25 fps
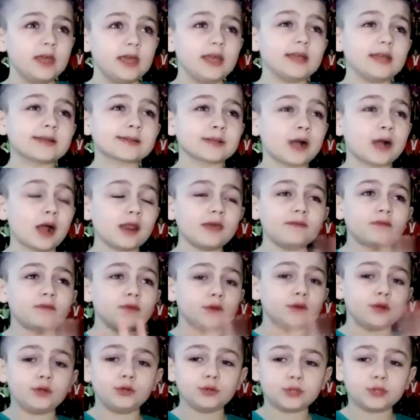It's not even
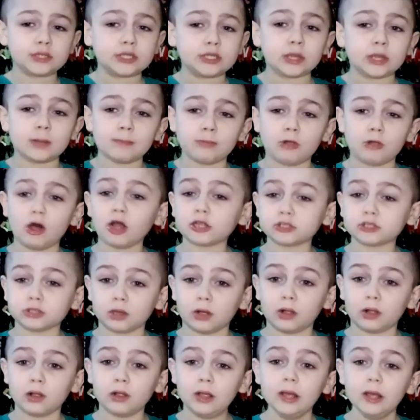a New Kids on the Block
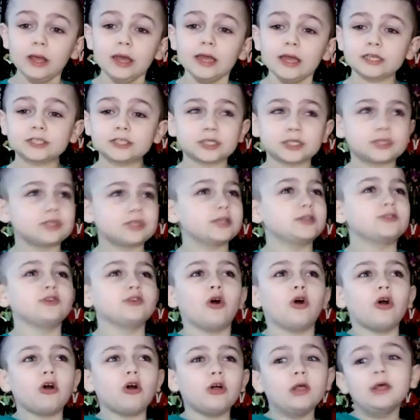doll. It's just a
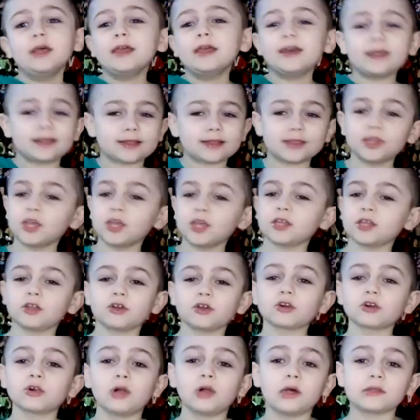doll. It's sitting in
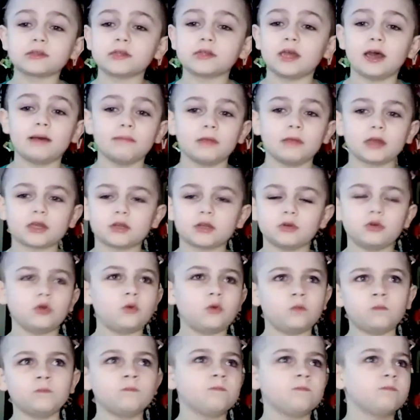her closet. I'm like,
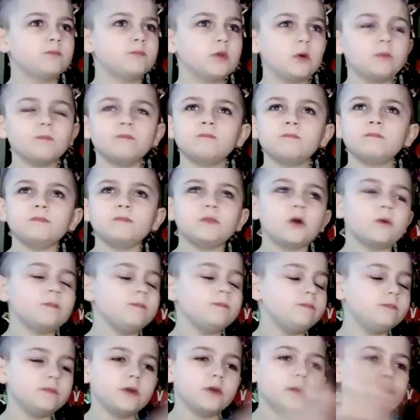nope, nope, nope,
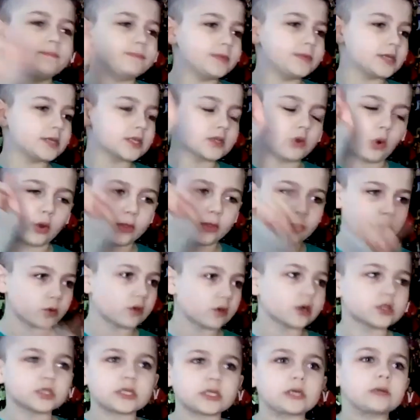nope. It's going in the
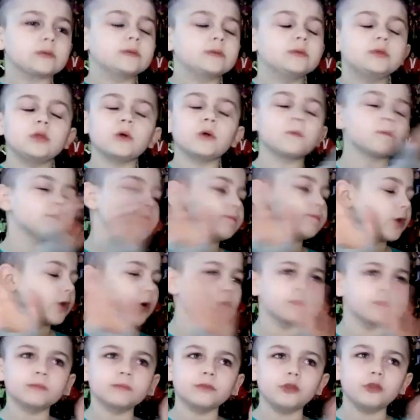garage sale. Nope,
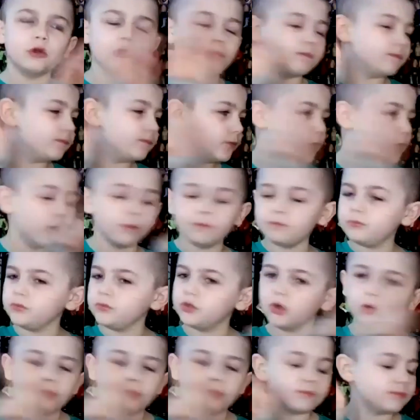nope, nope, nope,
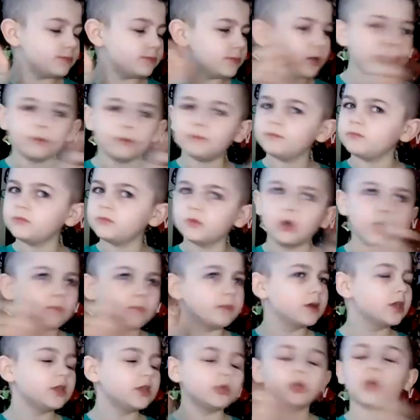nope, nope, nope.
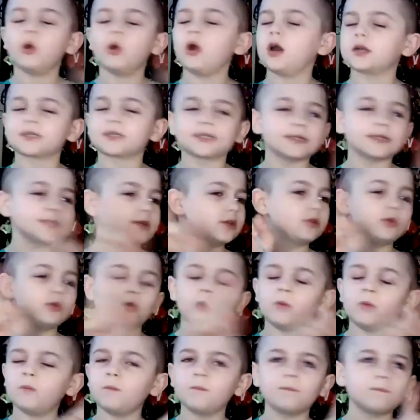No haunted.
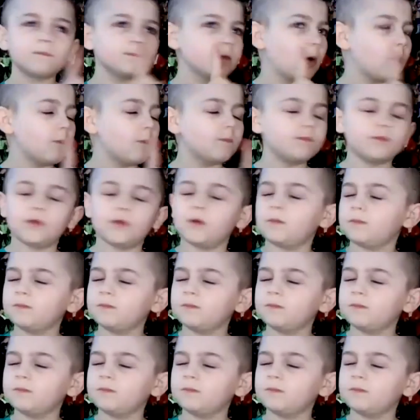Nope, nope, nope.